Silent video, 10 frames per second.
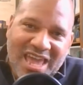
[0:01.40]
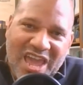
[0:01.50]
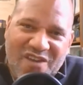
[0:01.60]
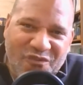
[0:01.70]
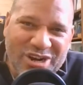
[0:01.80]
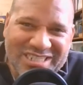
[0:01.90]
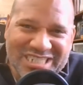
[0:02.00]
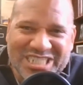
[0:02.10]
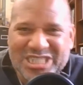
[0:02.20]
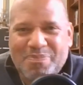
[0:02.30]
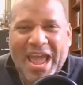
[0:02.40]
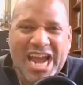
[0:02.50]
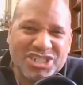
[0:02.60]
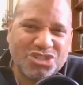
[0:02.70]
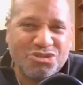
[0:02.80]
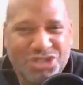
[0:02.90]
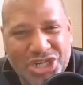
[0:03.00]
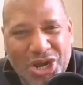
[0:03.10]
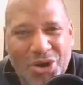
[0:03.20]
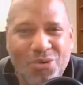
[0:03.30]
Hey friends, this is Pastor
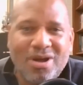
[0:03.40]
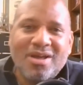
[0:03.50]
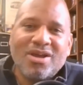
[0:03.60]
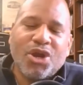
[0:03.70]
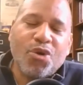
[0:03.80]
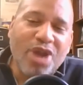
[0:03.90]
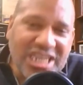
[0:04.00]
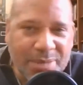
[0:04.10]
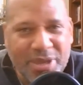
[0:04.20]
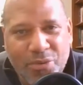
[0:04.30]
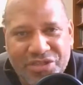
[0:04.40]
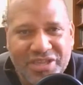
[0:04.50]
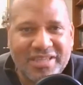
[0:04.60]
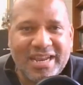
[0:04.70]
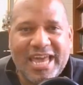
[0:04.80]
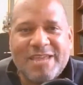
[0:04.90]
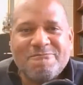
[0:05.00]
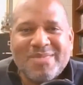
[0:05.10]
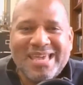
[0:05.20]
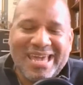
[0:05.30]
Joe. Great to be with you today.
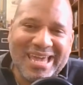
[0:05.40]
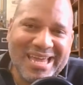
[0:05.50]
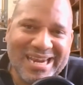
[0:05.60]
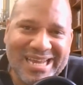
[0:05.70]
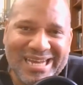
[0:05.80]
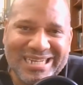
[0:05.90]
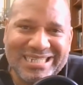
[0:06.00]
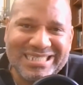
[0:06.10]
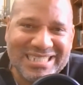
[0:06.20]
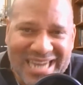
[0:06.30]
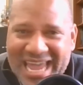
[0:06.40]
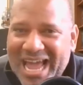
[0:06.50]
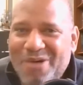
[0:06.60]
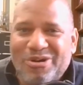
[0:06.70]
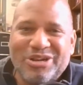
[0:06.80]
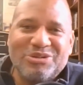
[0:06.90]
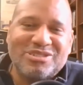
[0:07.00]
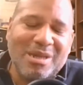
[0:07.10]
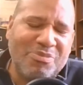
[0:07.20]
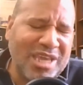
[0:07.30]
And today I want to do
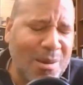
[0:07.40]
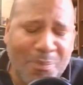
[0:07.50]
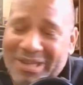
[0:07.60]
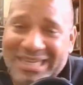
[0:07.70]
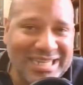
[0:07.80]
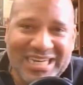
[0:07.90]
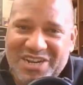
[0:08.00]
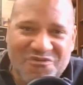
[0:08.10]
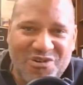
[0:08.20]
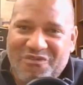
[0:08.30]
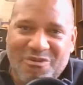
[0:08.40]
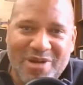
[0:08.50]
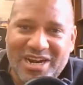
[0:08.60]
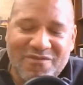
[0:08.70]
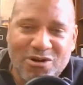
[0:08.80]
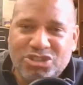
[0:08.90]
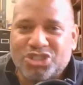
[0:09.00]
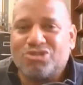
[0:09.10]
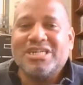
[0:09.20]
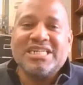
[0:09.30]
something completely different for my
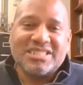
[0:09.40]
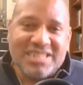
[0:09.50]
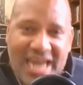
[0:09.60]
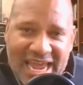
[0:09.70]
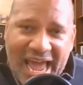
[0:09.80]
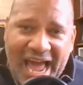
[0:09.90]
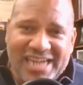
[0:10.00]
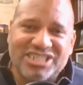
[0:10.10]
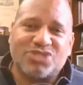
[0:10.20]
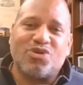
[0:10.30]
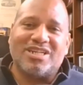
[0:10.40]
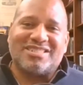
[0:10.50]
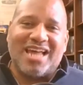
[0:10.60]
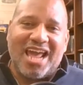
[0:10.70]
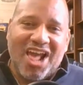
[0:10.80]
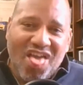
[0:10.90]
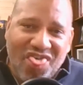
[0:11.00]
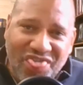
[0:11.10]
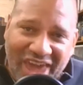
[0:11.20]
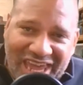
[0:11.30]
devotional. Today I just want to say
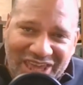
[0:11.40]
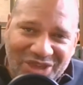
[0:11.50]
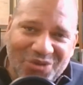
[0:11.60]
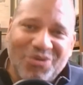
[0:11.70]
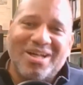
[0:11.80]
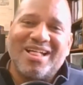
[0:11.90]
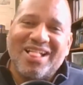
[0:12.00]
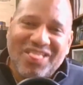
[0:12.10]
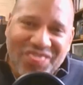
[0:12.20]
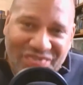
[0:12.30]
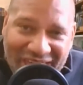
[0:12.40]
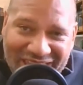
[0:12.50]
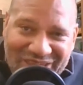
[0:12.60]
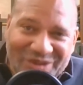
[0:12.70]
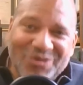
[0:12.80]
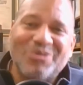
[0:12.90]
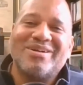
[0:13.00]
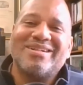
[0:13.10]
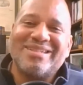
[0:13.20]
thank you, thank you,